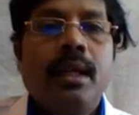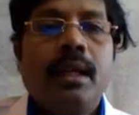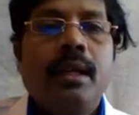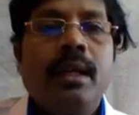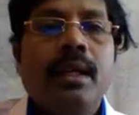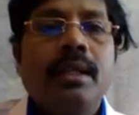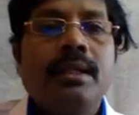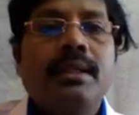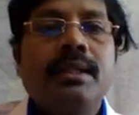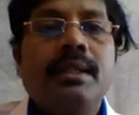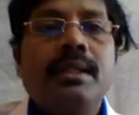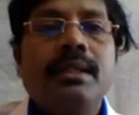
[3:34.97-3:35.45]

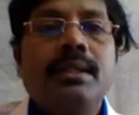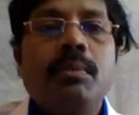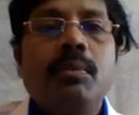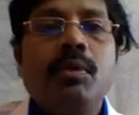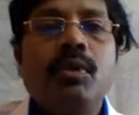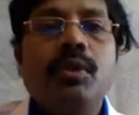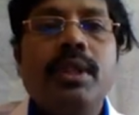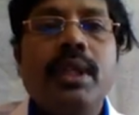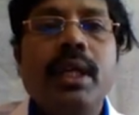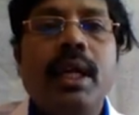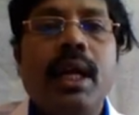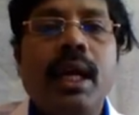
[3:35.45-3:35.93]
Next is
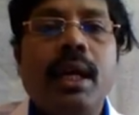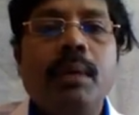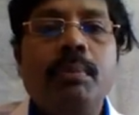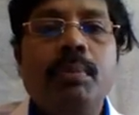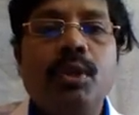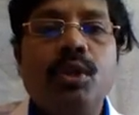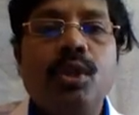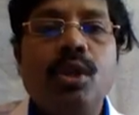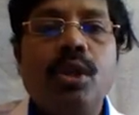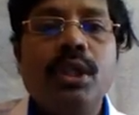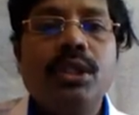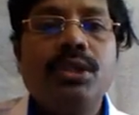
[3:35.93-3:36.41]
about the
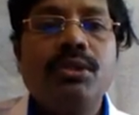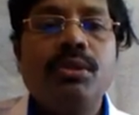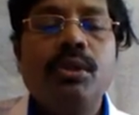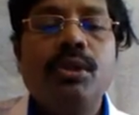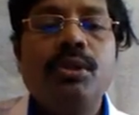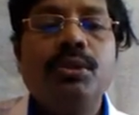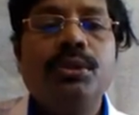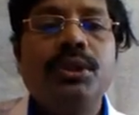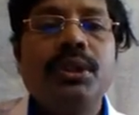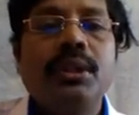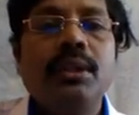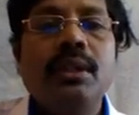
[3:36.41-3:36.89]
hypertonic
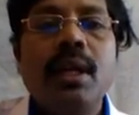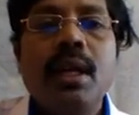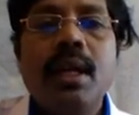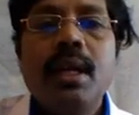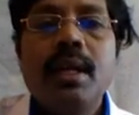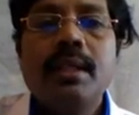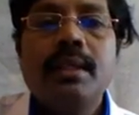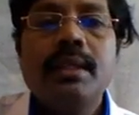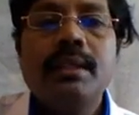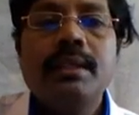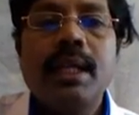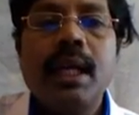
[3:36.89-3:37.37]
solution.
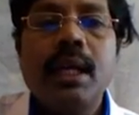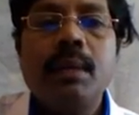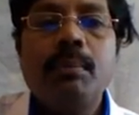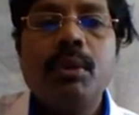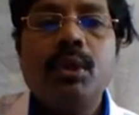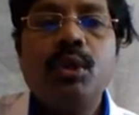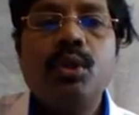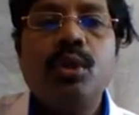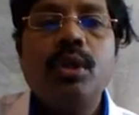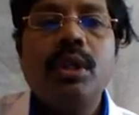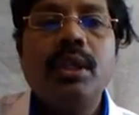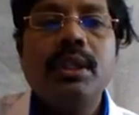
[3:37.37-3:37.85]
This
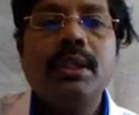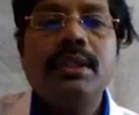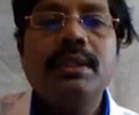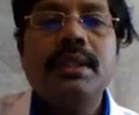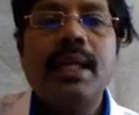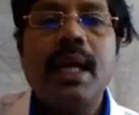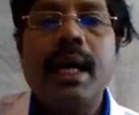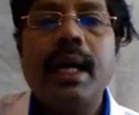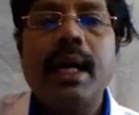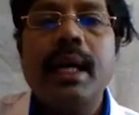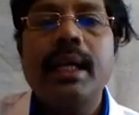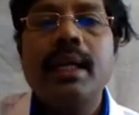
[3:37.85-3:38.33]
hypertonic is
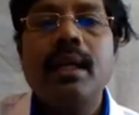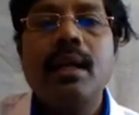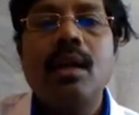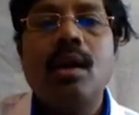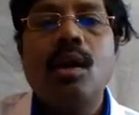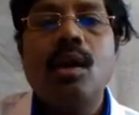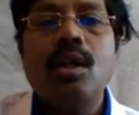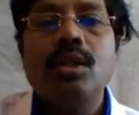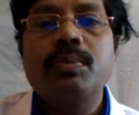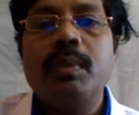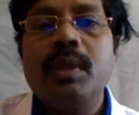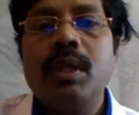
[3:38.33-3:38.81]
a higher
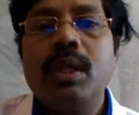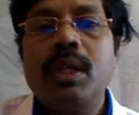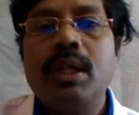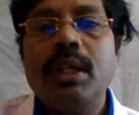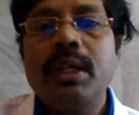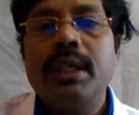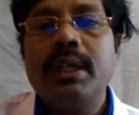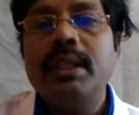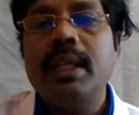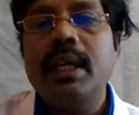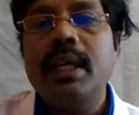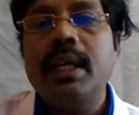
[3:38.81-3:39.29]

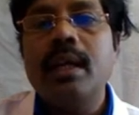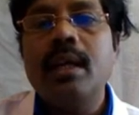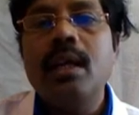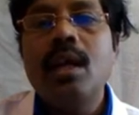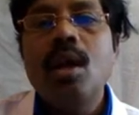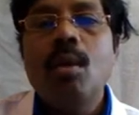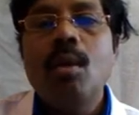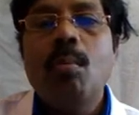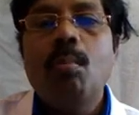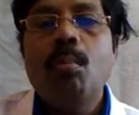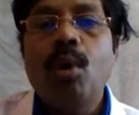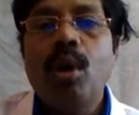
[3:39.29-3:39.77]
osmolality than
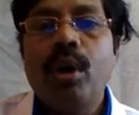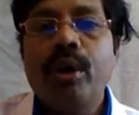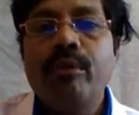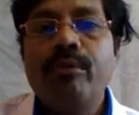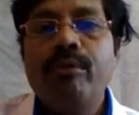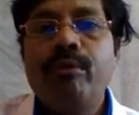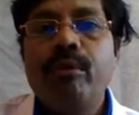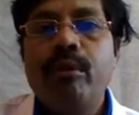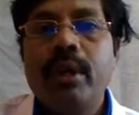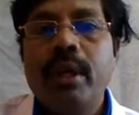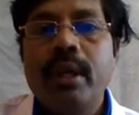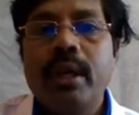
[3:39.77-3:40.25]
body
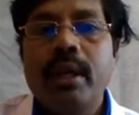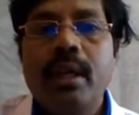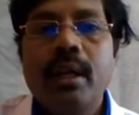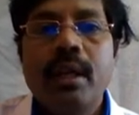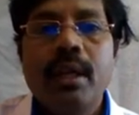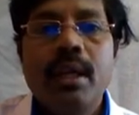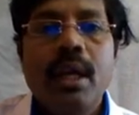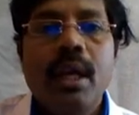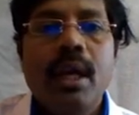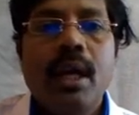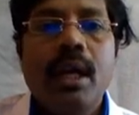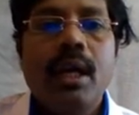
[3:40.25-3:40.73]
fluid.
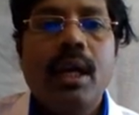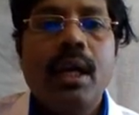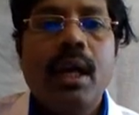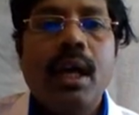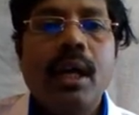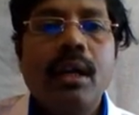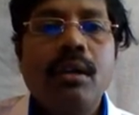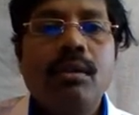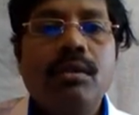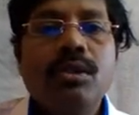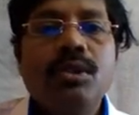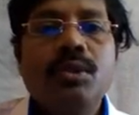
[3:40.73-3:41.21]

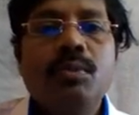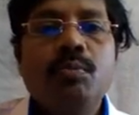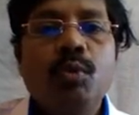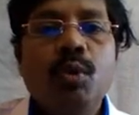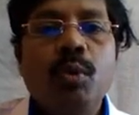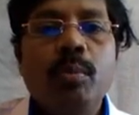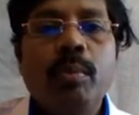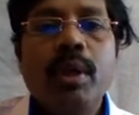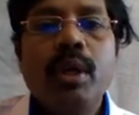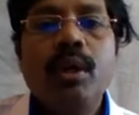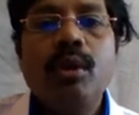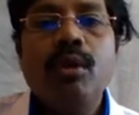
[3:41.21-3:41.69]
Allows
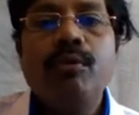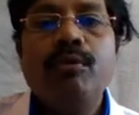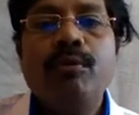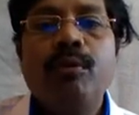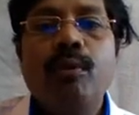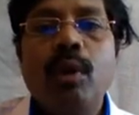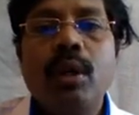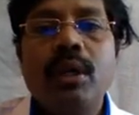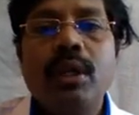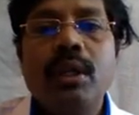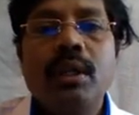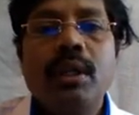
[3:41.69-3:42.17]
movement of
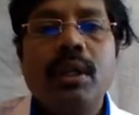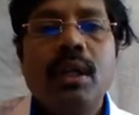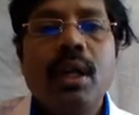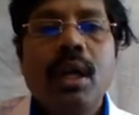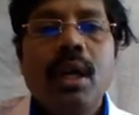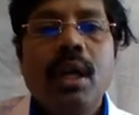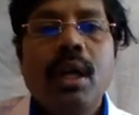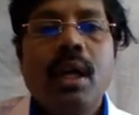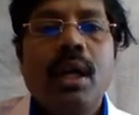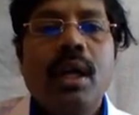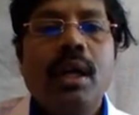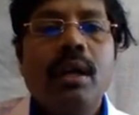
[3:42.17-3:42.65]
water
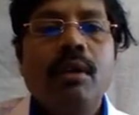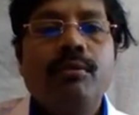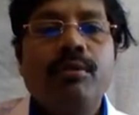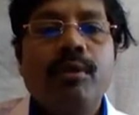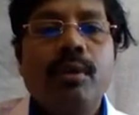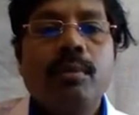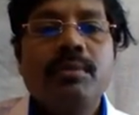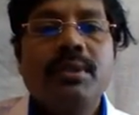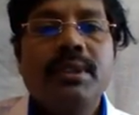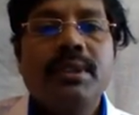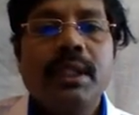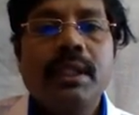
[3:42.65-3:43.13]

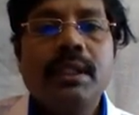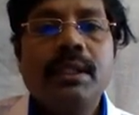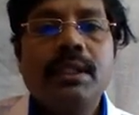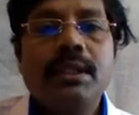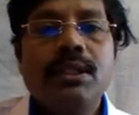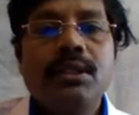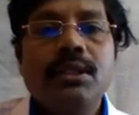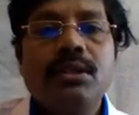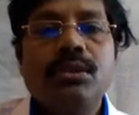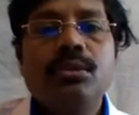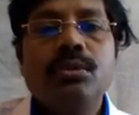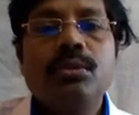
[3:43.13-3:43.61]
from
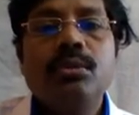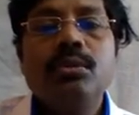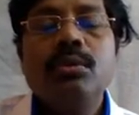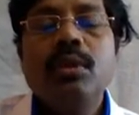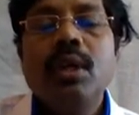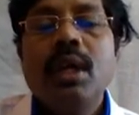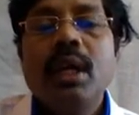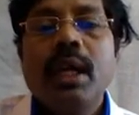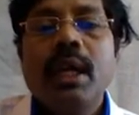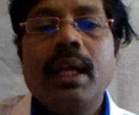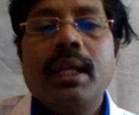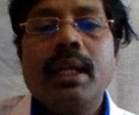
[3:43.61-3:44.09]
cells to
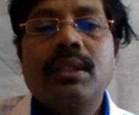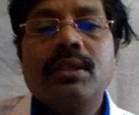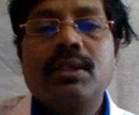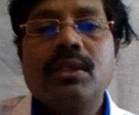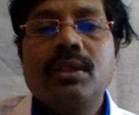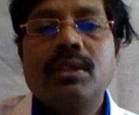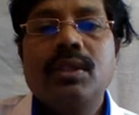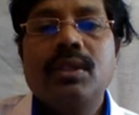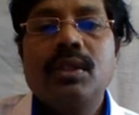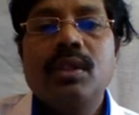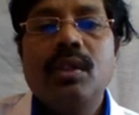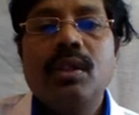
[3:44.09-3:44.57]

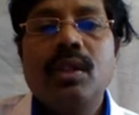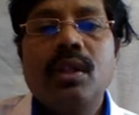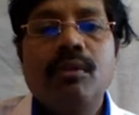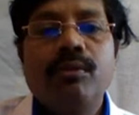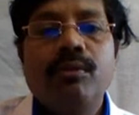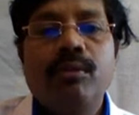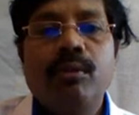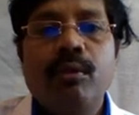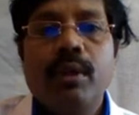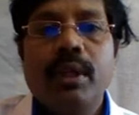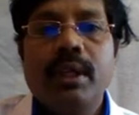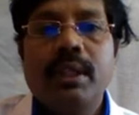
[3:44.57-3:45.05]
extracellular
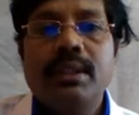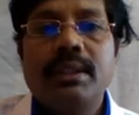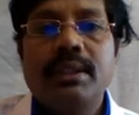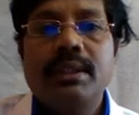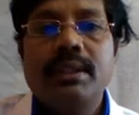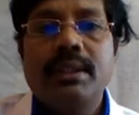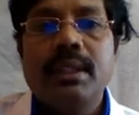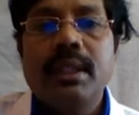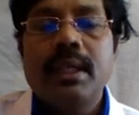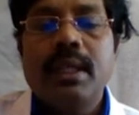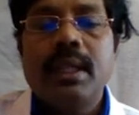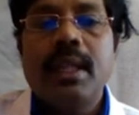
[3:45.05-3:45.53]

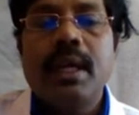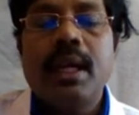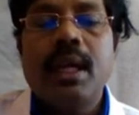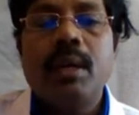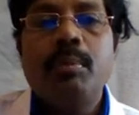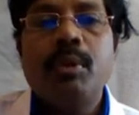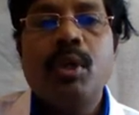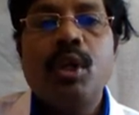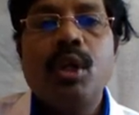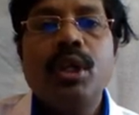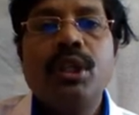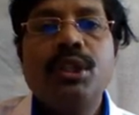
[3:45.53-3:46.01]
fluids. The
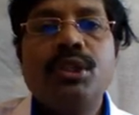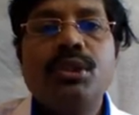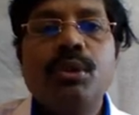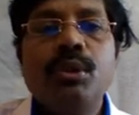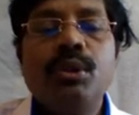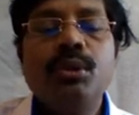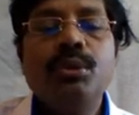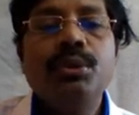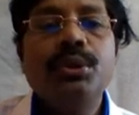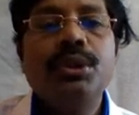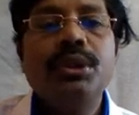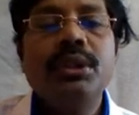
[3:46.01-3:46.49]
hypertonic
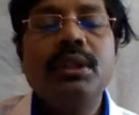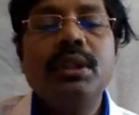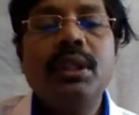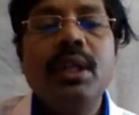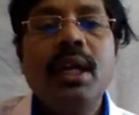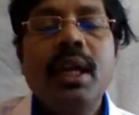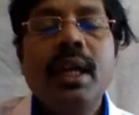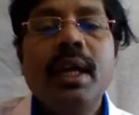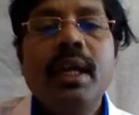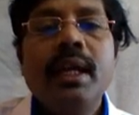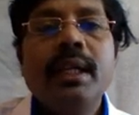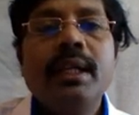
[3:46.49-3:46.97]
solution
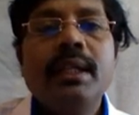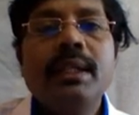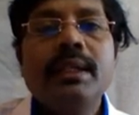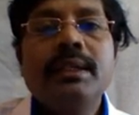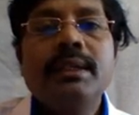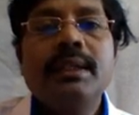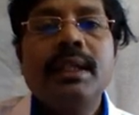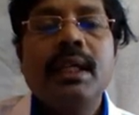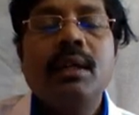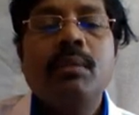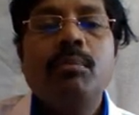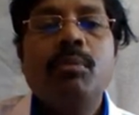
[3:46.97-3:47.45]

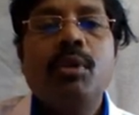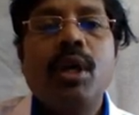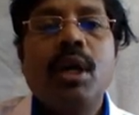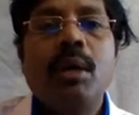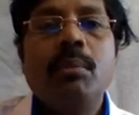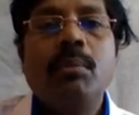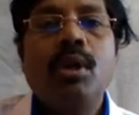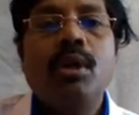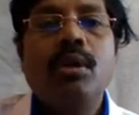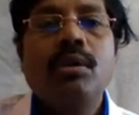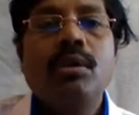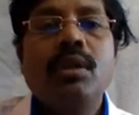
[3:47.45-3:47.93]
is
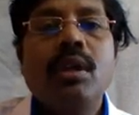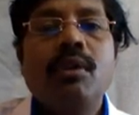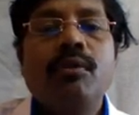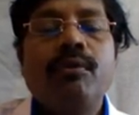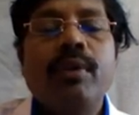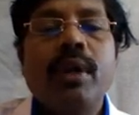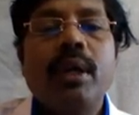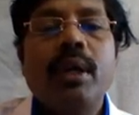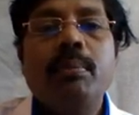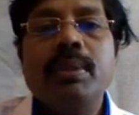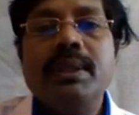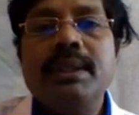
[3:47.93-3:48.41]
about
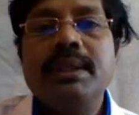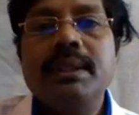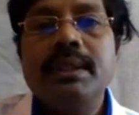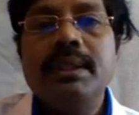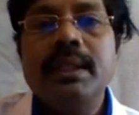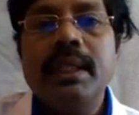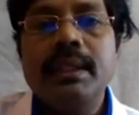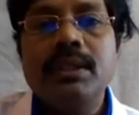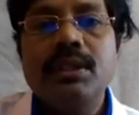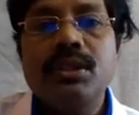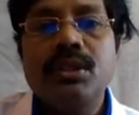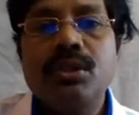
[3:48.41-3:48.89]
5%
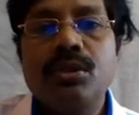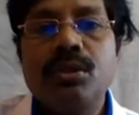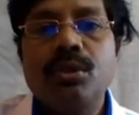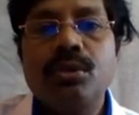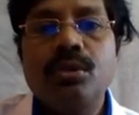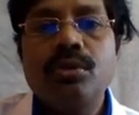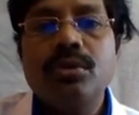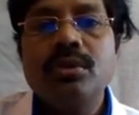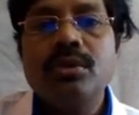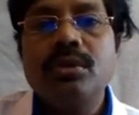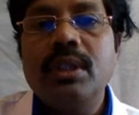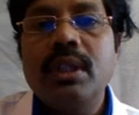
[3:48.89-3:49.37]

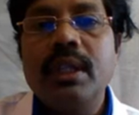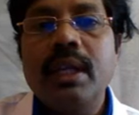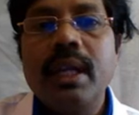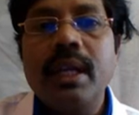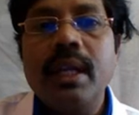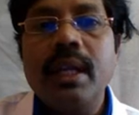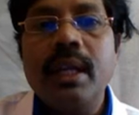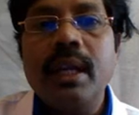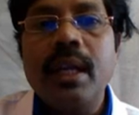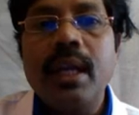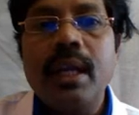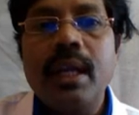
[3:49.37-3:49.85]
dextrose, the
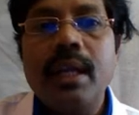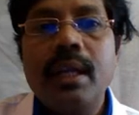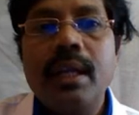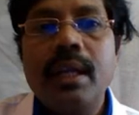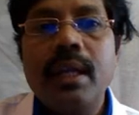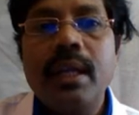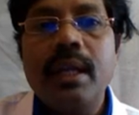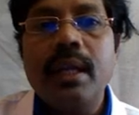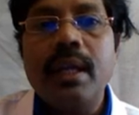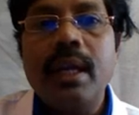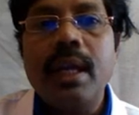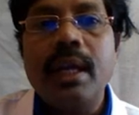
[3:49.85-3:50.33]

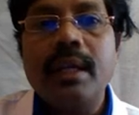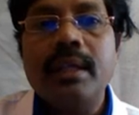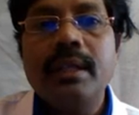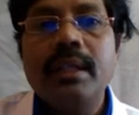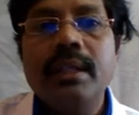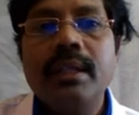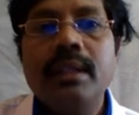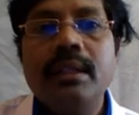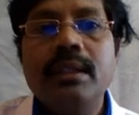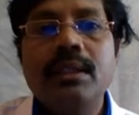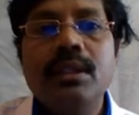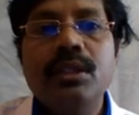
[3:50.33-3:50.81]
ringer
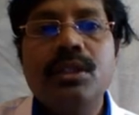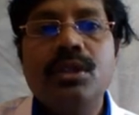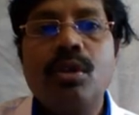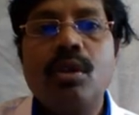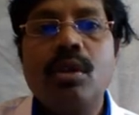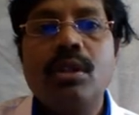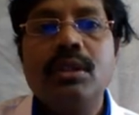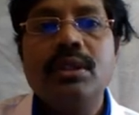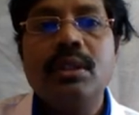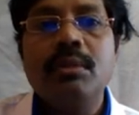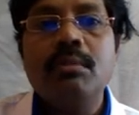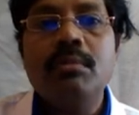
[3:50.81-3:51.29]
lactate. These are
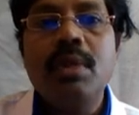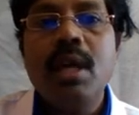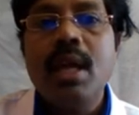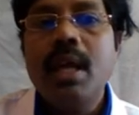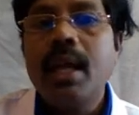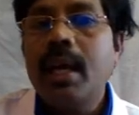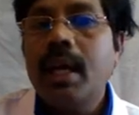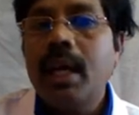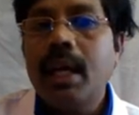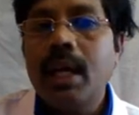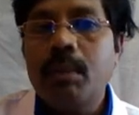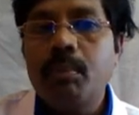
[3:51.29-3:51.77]
all
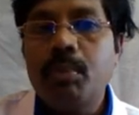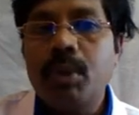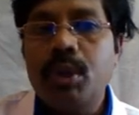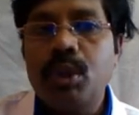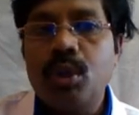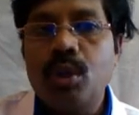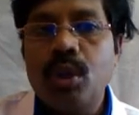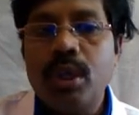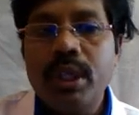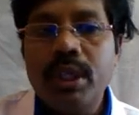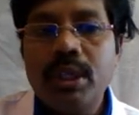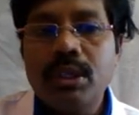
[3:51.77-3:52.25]
some
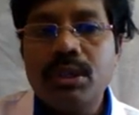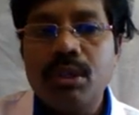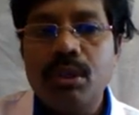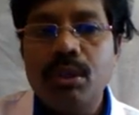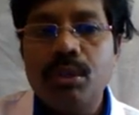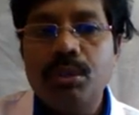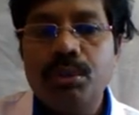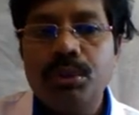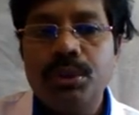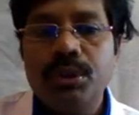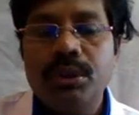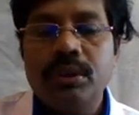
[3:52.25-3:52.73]
hypertonic
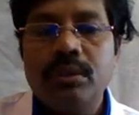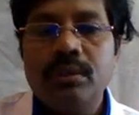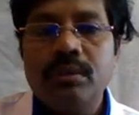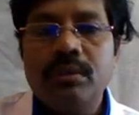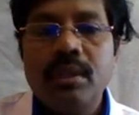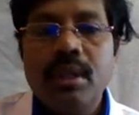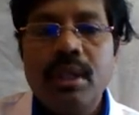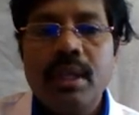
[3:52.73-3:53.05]
solution.